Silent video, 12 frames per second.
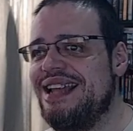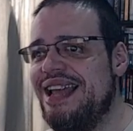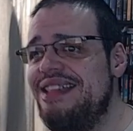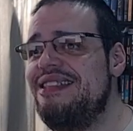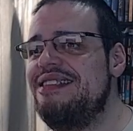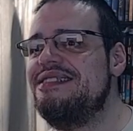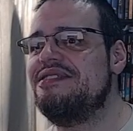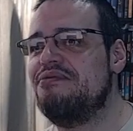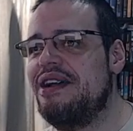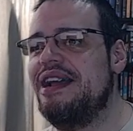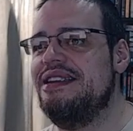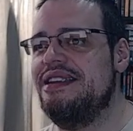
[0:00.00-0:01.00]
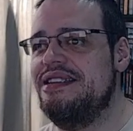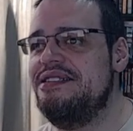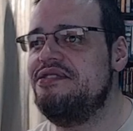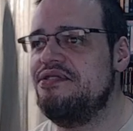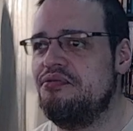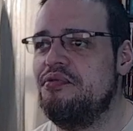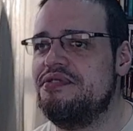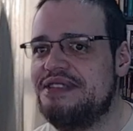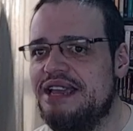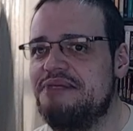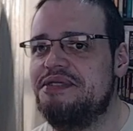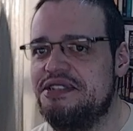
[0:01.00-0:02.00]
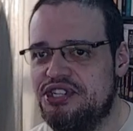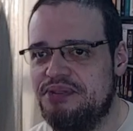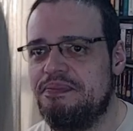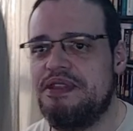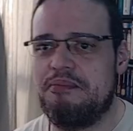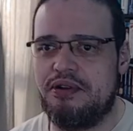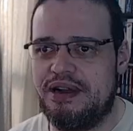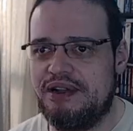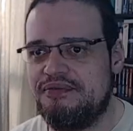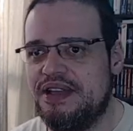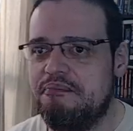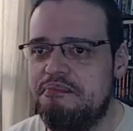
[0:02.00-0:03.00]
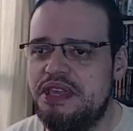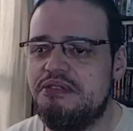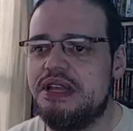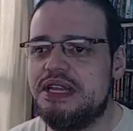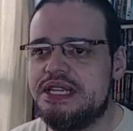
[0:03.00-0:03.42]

endless grind leading to the worst games and cheap demographic appeal.